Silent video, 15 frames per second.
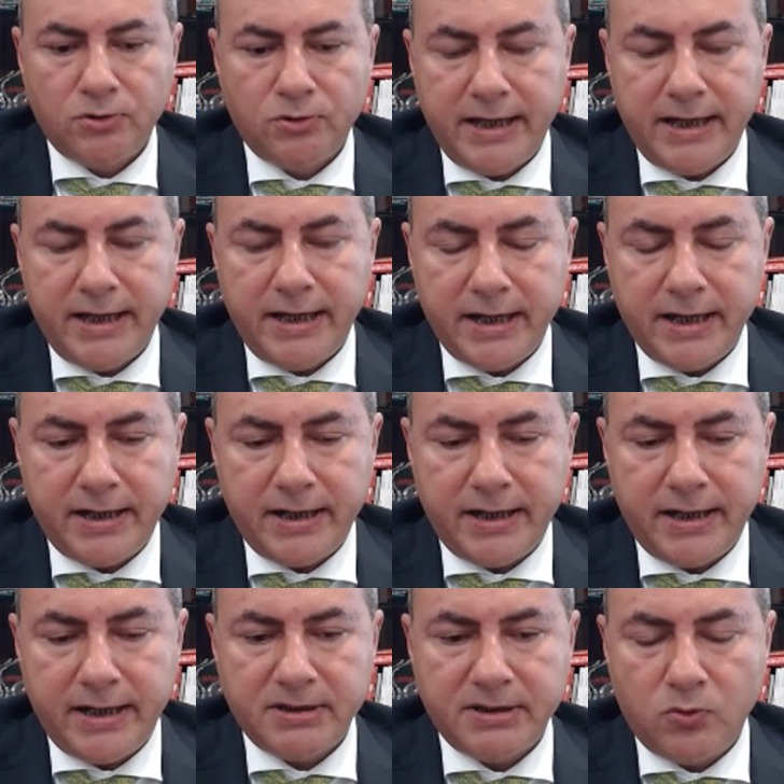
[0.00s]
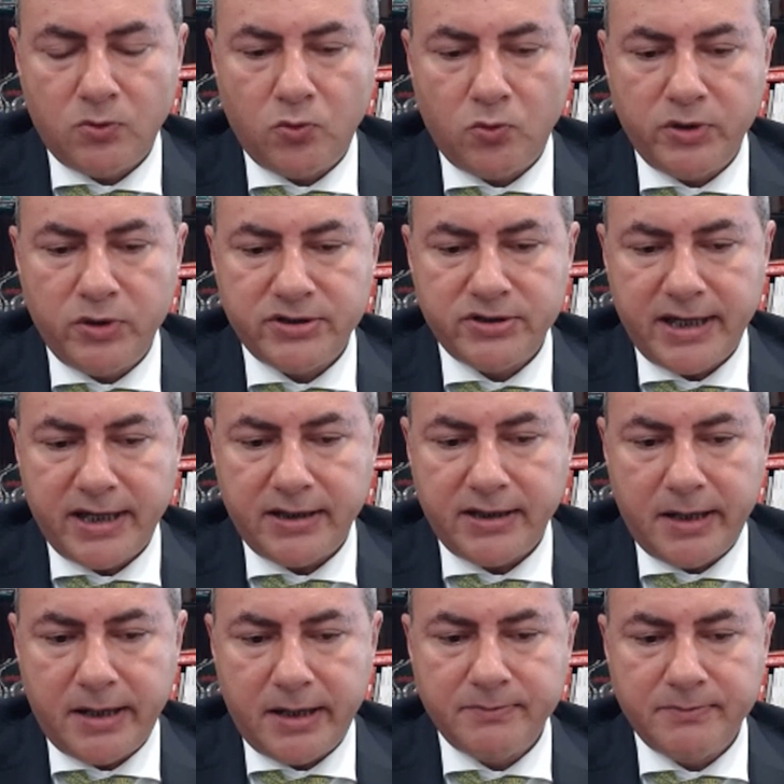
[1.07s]
totally agree. So with
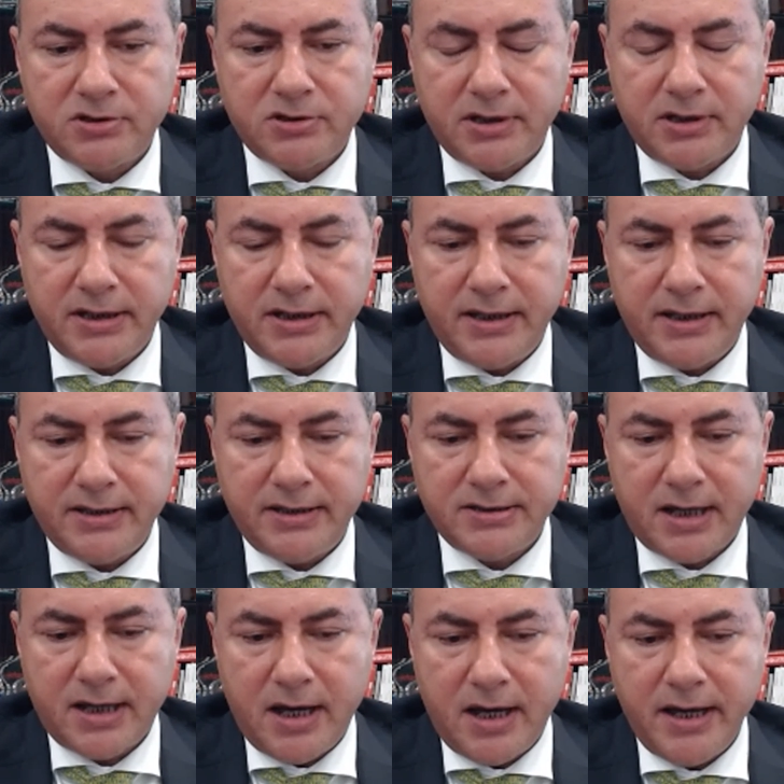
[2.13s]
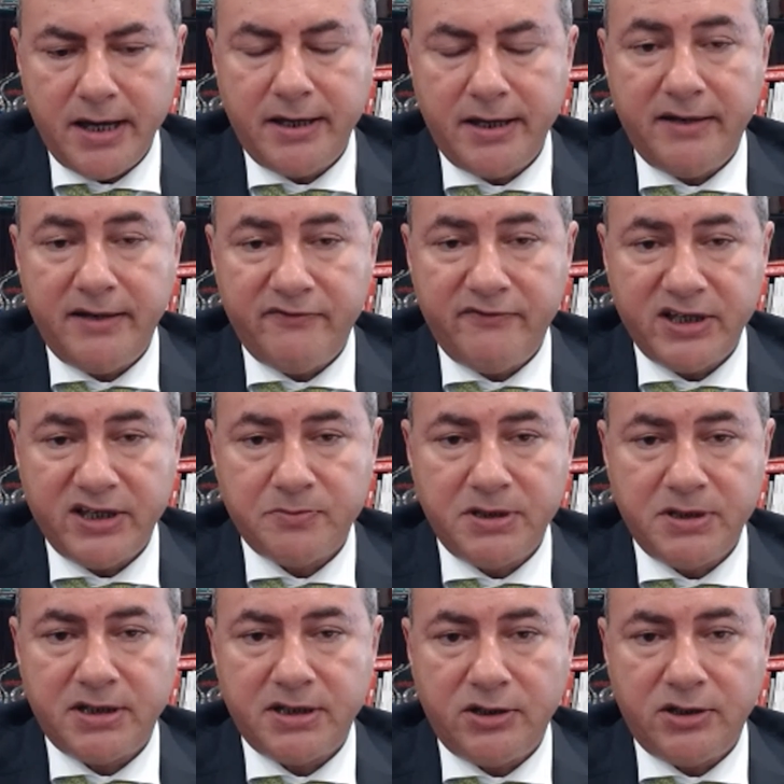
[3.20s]
that comes the higher
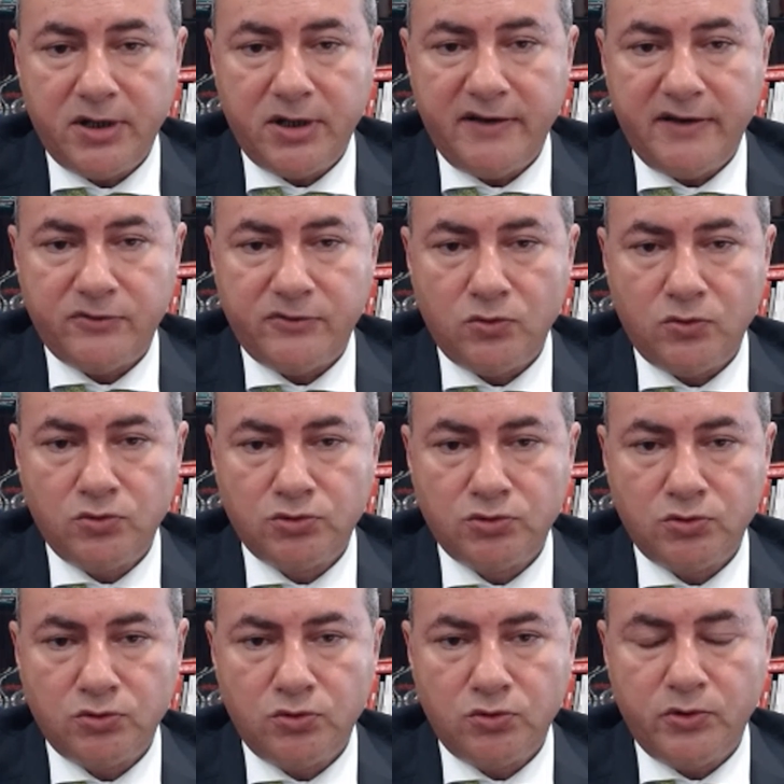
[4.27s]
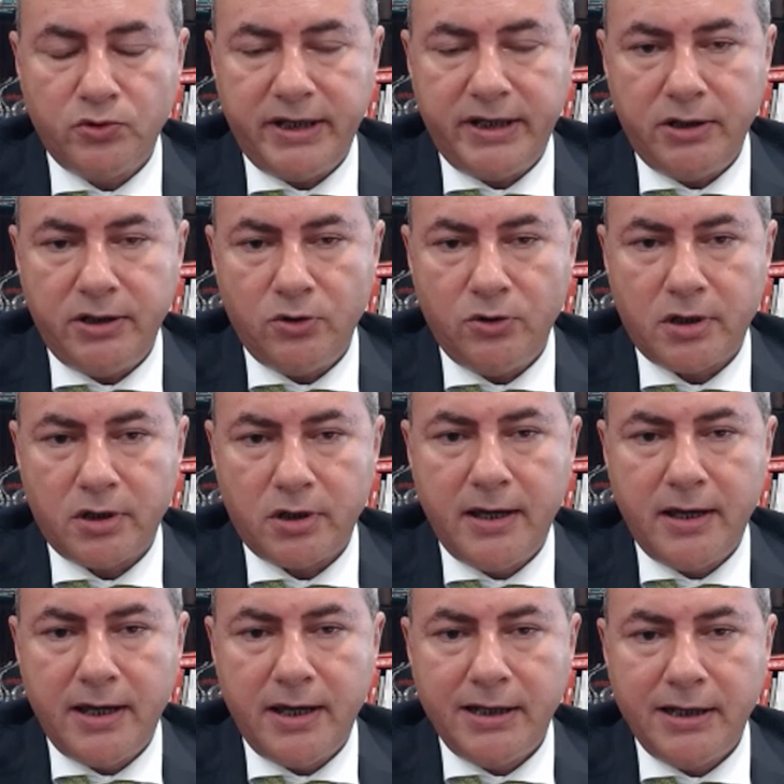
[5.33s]
investments that you have to do in your
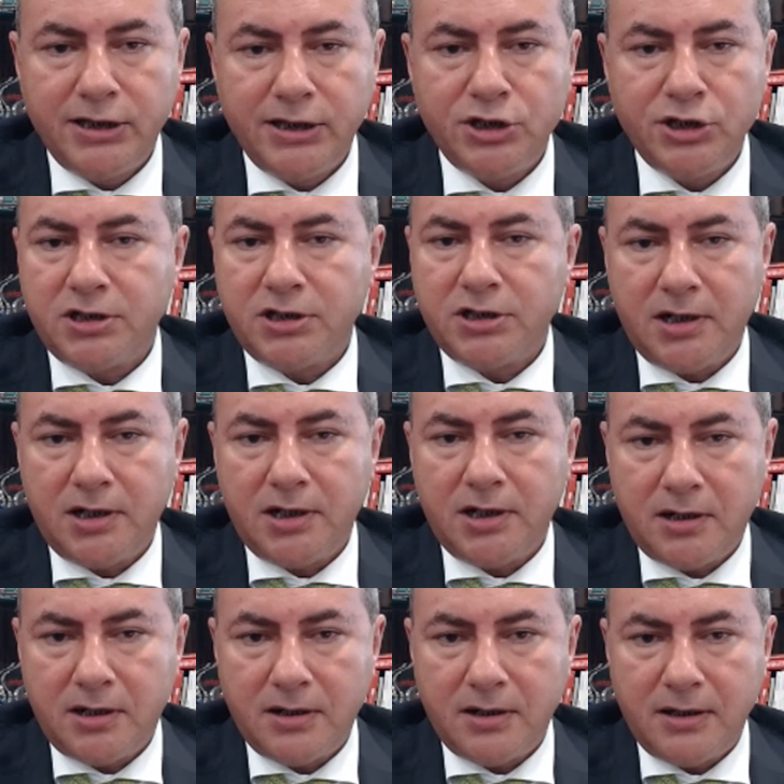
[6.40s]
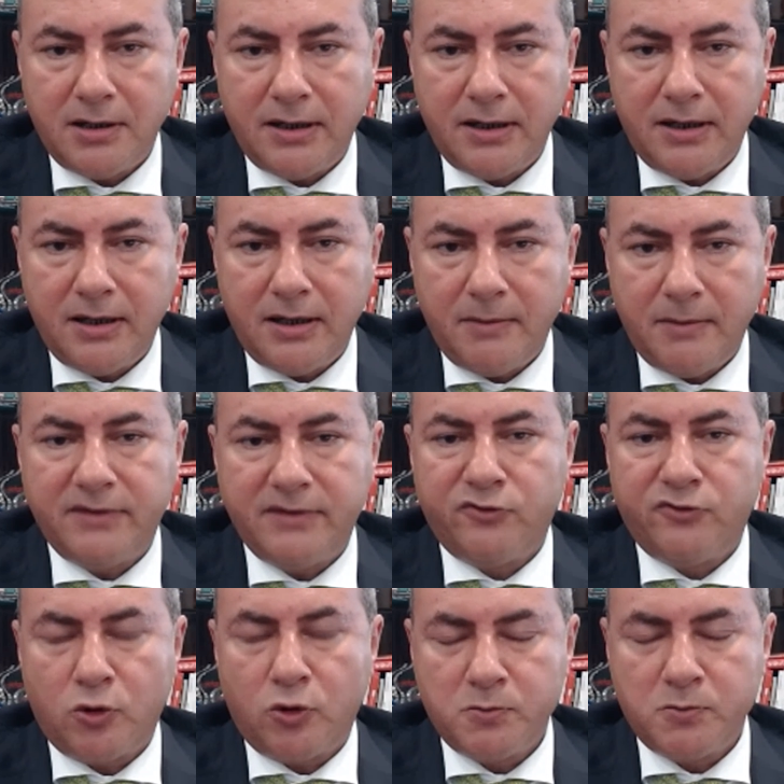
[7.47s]
digital
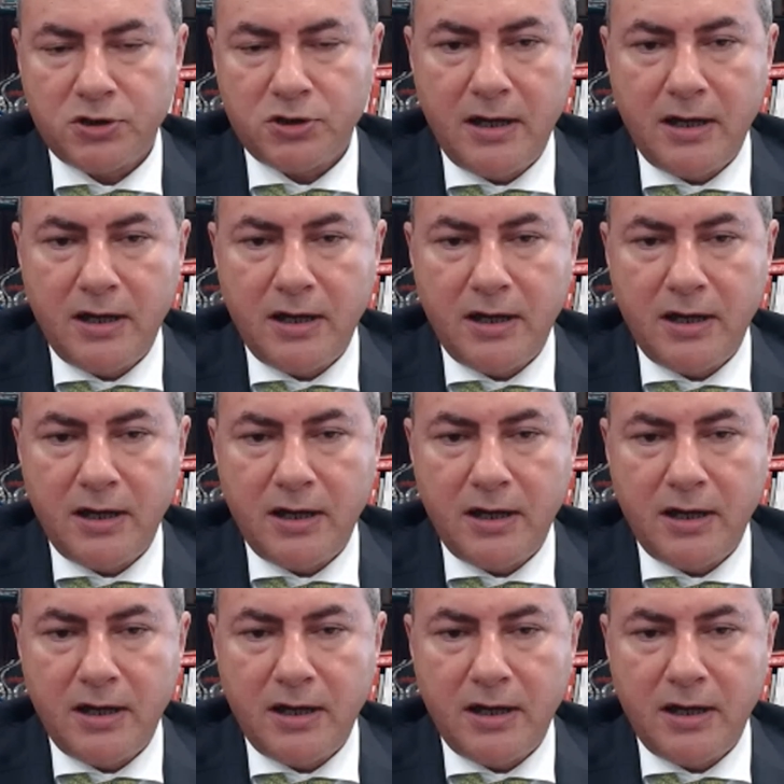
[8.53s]
platforms.